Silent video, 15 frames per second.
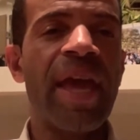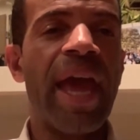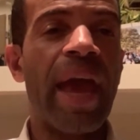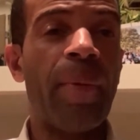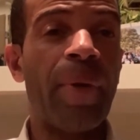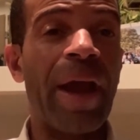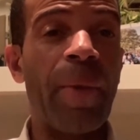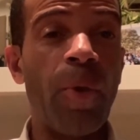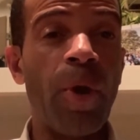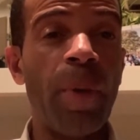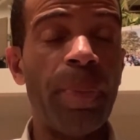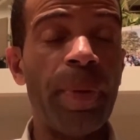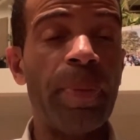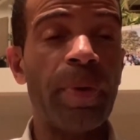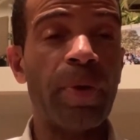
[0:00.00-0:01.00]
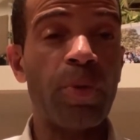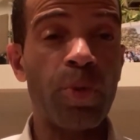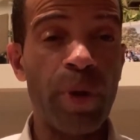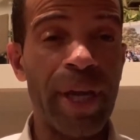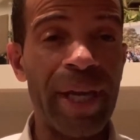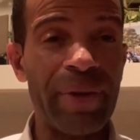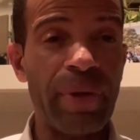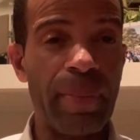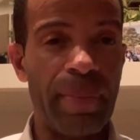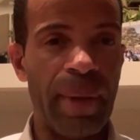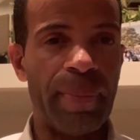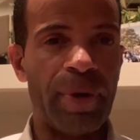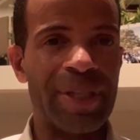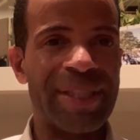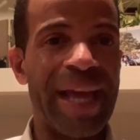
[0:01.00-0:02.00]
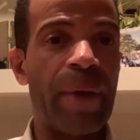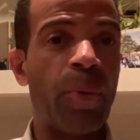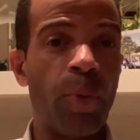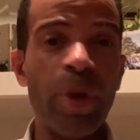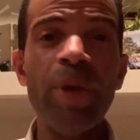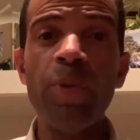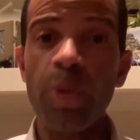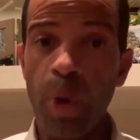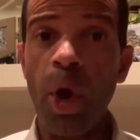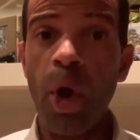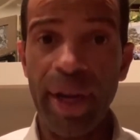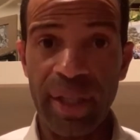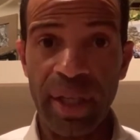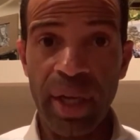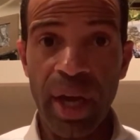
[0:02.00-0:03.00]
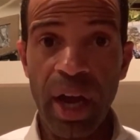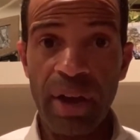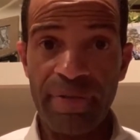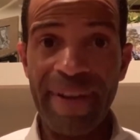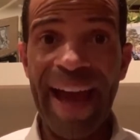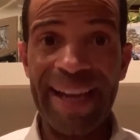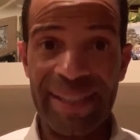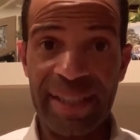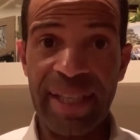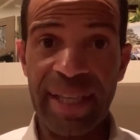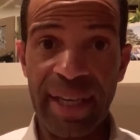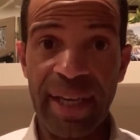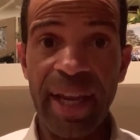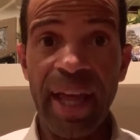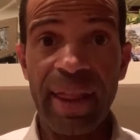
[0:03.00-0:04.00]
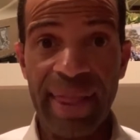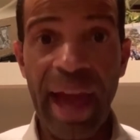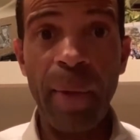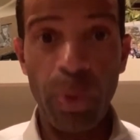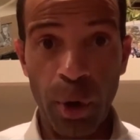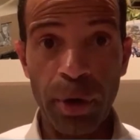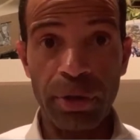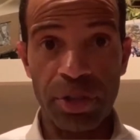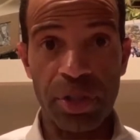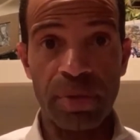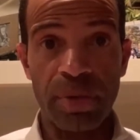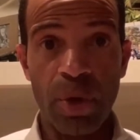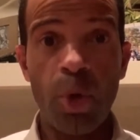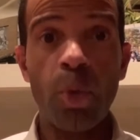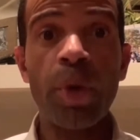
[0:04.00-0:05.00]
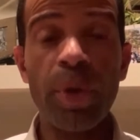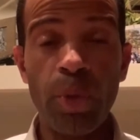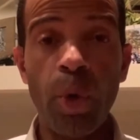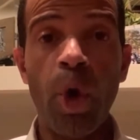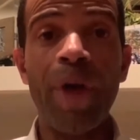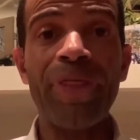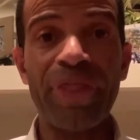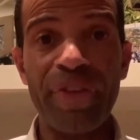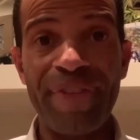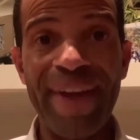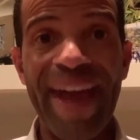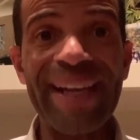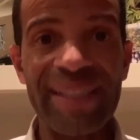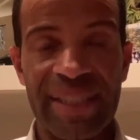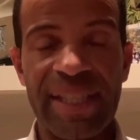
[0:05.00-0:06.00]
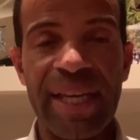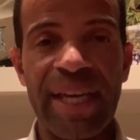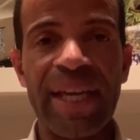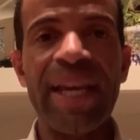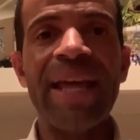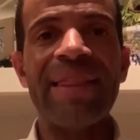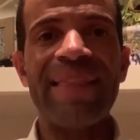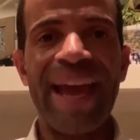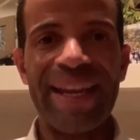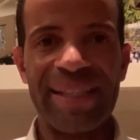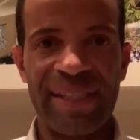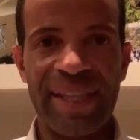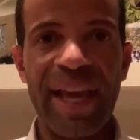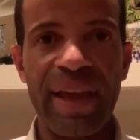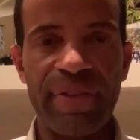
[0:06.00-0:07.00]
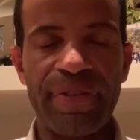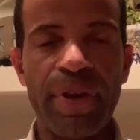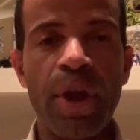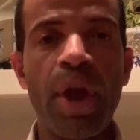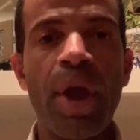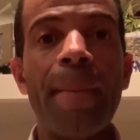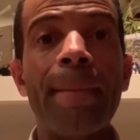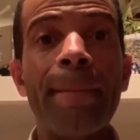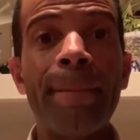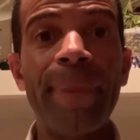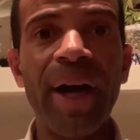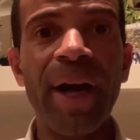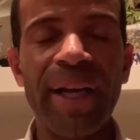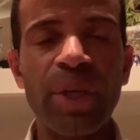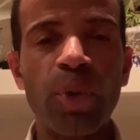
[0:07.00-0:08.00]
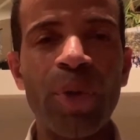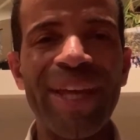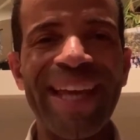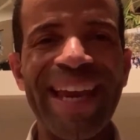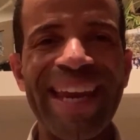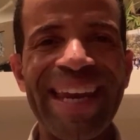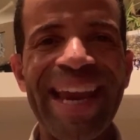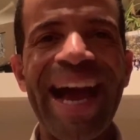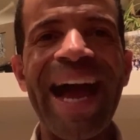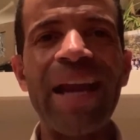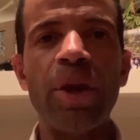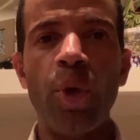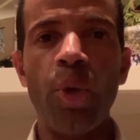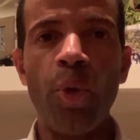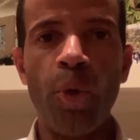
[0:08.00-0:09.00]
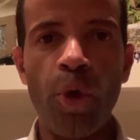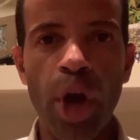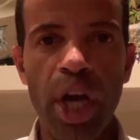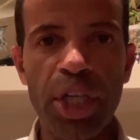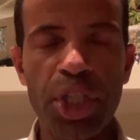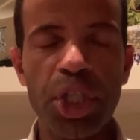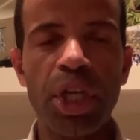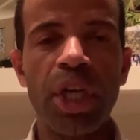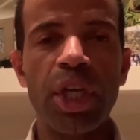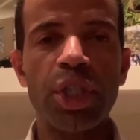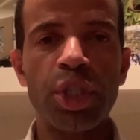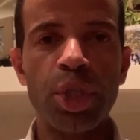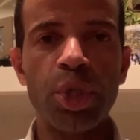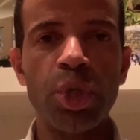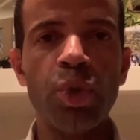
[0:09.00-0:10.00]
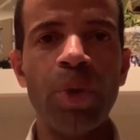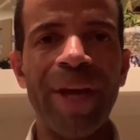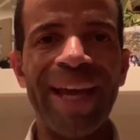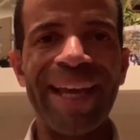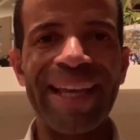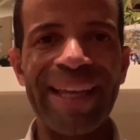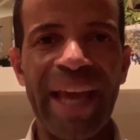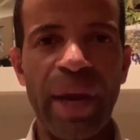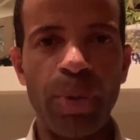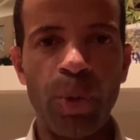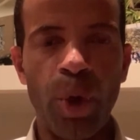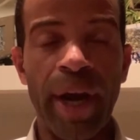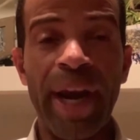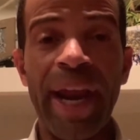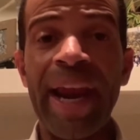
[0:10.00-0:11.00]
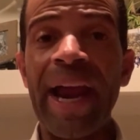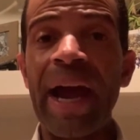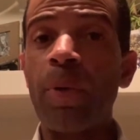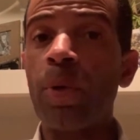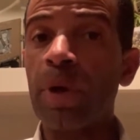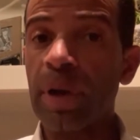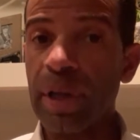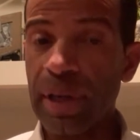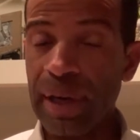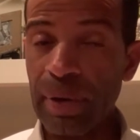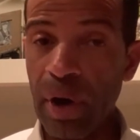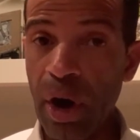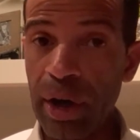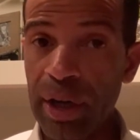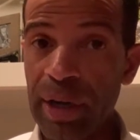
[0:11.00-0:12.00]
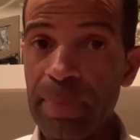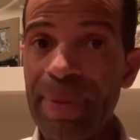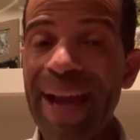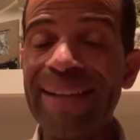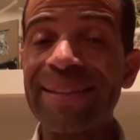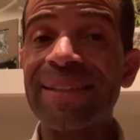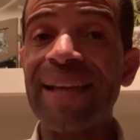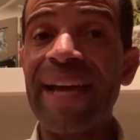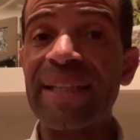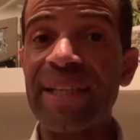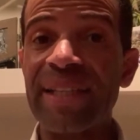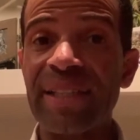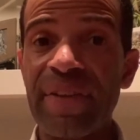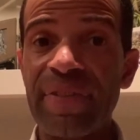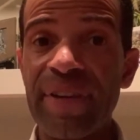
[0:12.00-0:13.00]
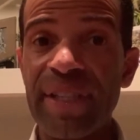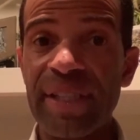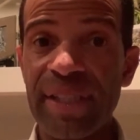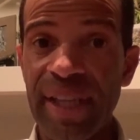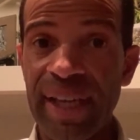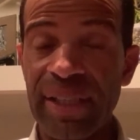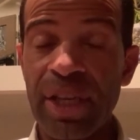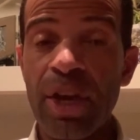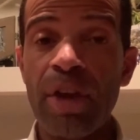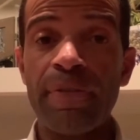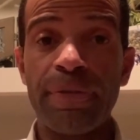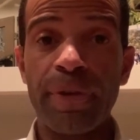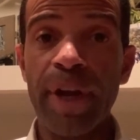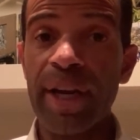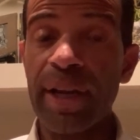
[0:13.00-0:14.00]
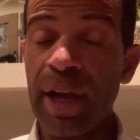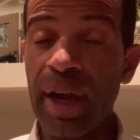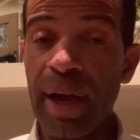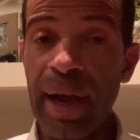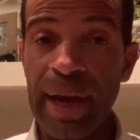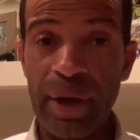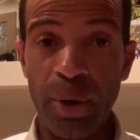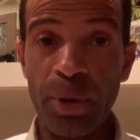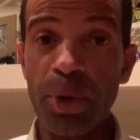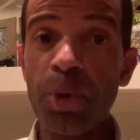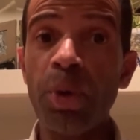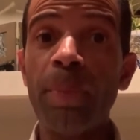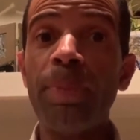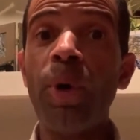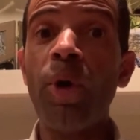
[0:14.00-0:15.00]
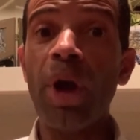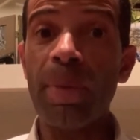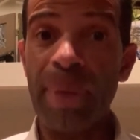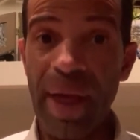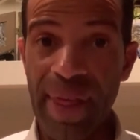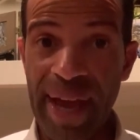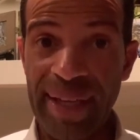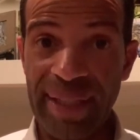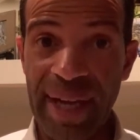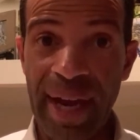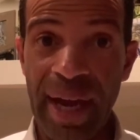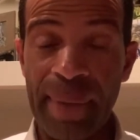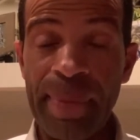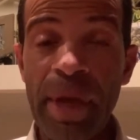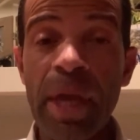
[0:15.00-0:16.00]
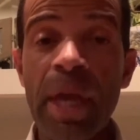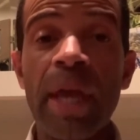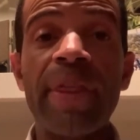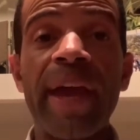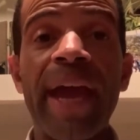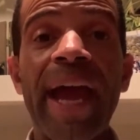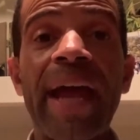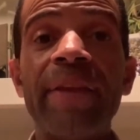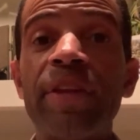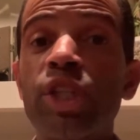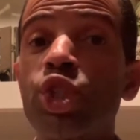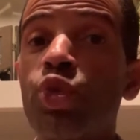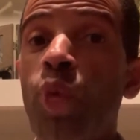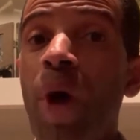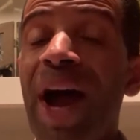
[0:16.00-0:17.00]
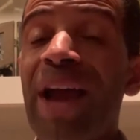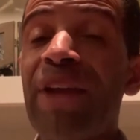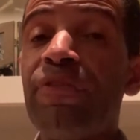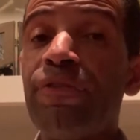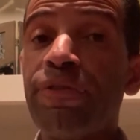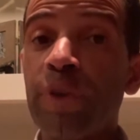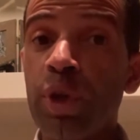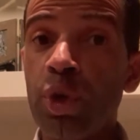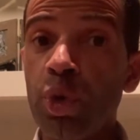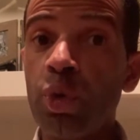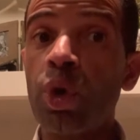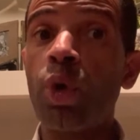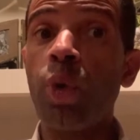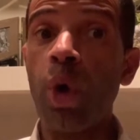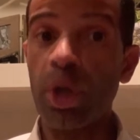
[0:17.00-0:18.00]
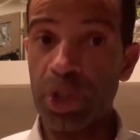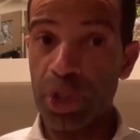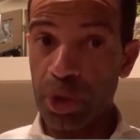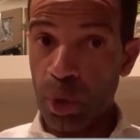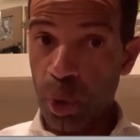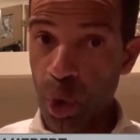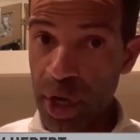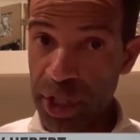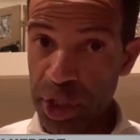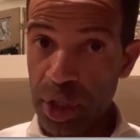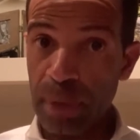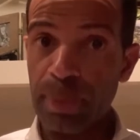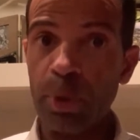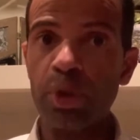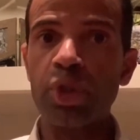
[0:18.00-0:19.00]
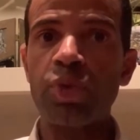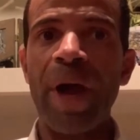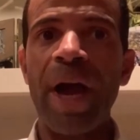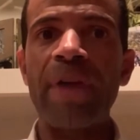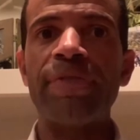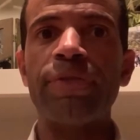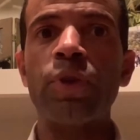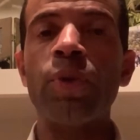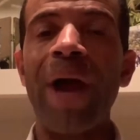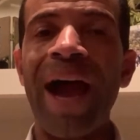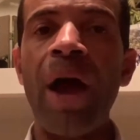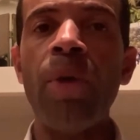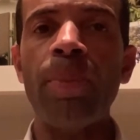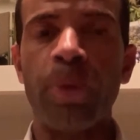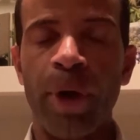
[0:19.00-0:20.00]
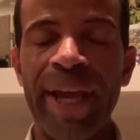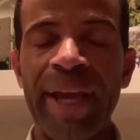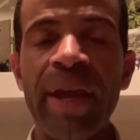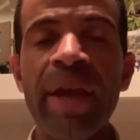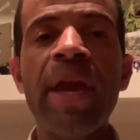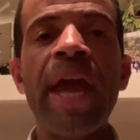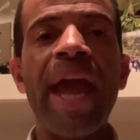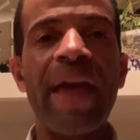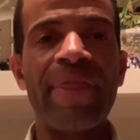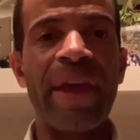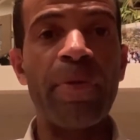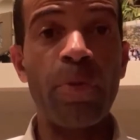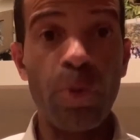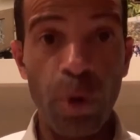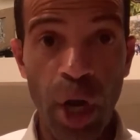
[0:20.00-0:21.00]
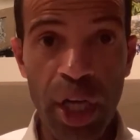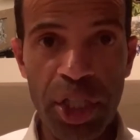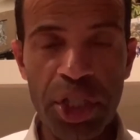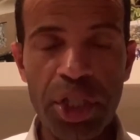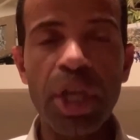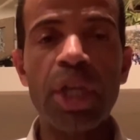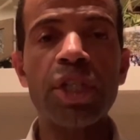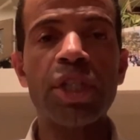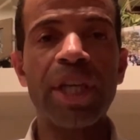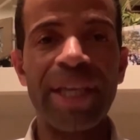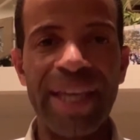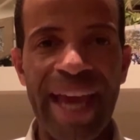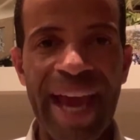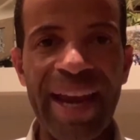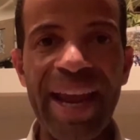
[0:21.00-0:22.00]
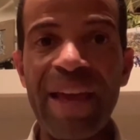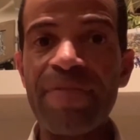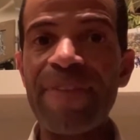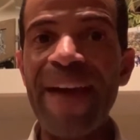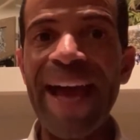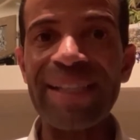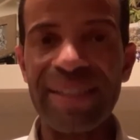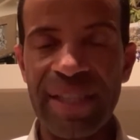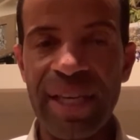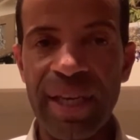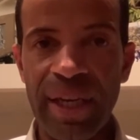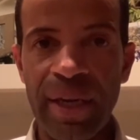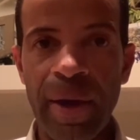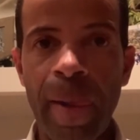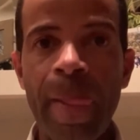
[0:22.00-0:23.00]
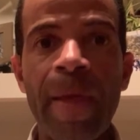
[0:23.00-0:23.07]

And what I want people to really remember is that we want a vaccine that works. We want the vaccine that is safe, but we cannot rush to get one. And I will uh, harken back to 1976. Fred, uh, I know you were born by that time. They had the swine flu, questionable swine flu mm-hmm. outbreak, and they rushed to get a vaccine.